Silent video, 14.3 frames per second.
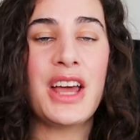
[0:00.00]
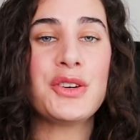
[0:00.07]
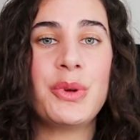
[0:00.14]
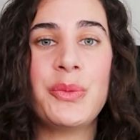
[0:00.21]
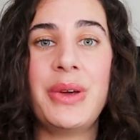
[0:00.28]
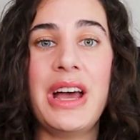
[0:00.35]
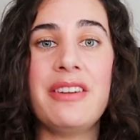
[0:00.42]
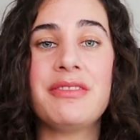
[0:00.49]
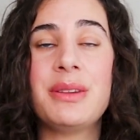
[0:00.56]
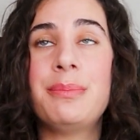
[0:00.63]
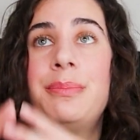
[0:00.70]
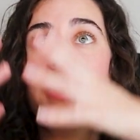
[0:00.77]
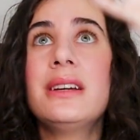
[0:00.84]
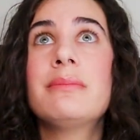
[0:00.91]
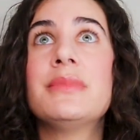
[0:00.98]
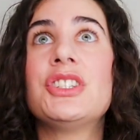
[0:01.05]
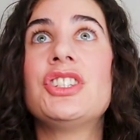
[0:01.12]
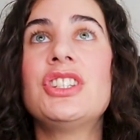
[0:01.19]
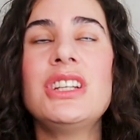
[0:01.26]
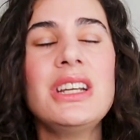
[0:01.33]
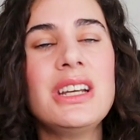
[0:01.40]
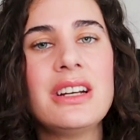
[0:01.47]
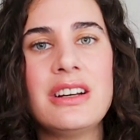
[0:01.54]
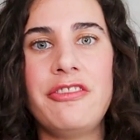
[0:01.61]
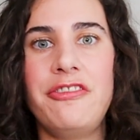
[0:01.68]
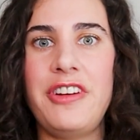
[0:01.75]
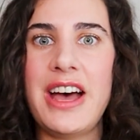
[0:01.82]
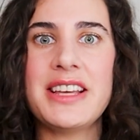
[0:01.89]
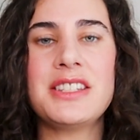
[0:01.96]
And when we have the big machine of
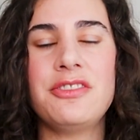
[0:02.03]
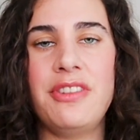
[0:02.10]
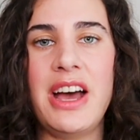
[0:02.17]
fast